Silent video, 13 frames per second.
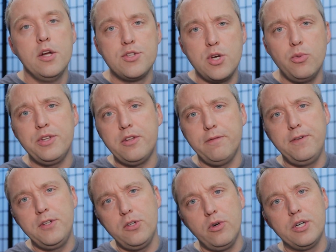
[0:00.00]
So with the
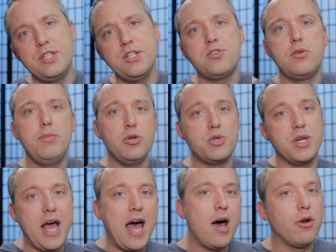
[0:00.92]
Fedora
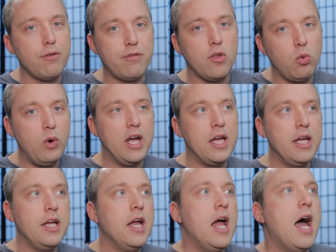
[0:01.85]
distribution out of the
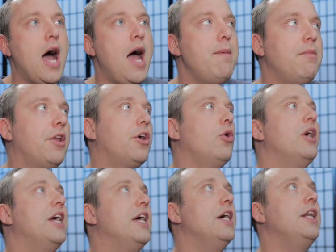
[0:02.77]
way, I'm going to go
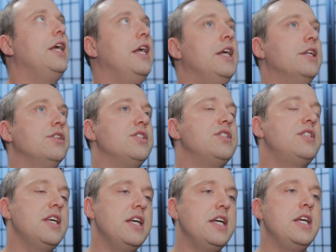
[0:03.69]
ahead and
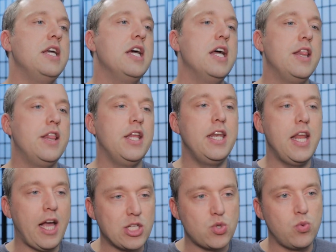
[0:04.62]
say the
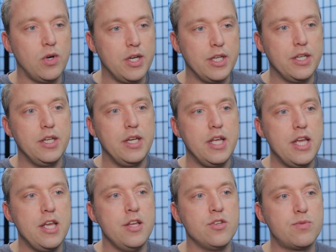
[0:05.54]
next one
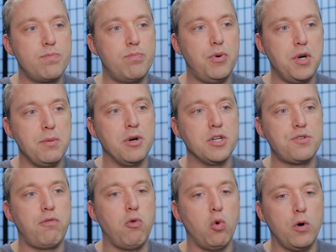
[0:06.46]
is pretty
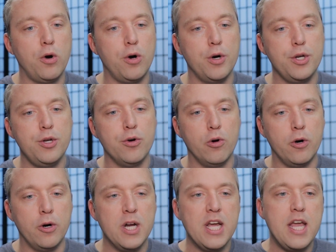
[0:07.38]
much for
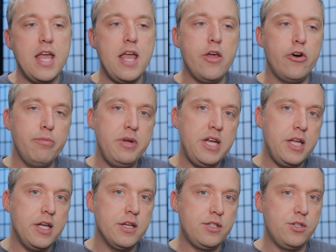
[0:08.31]
your
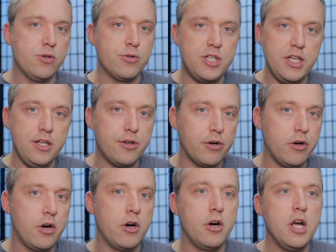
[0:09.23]
intermediate, your
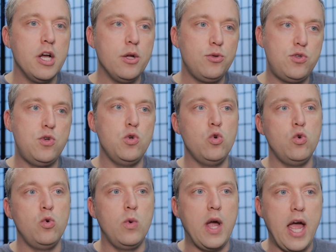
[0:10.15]
tinker
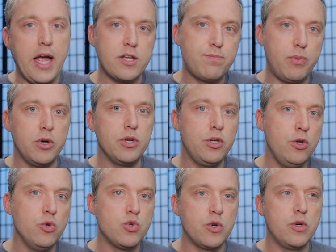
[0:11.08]
to expert
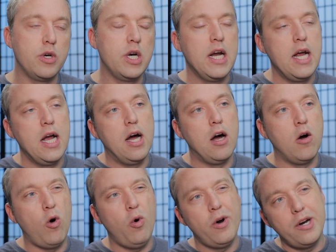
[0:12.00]
user, uh,
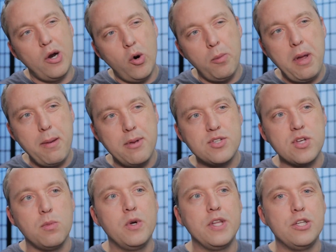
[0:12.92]
or or maybe
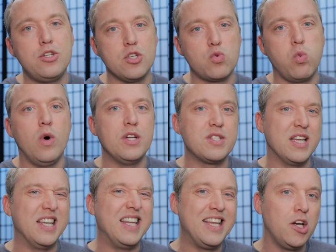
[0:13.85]
someone that just wants
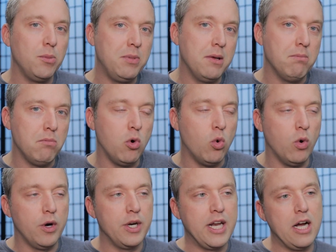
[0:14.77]
a little bit
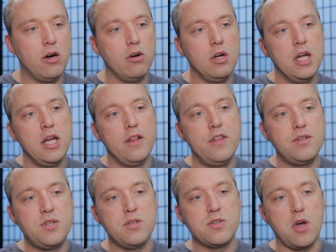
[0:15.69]
more. Now,
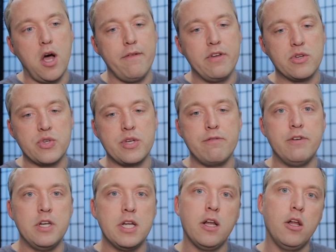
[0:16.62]
this is obviously
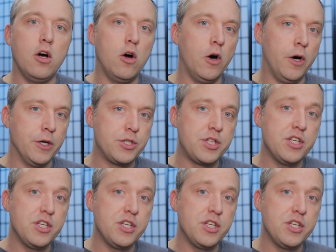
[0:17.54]
Vanilla Arch.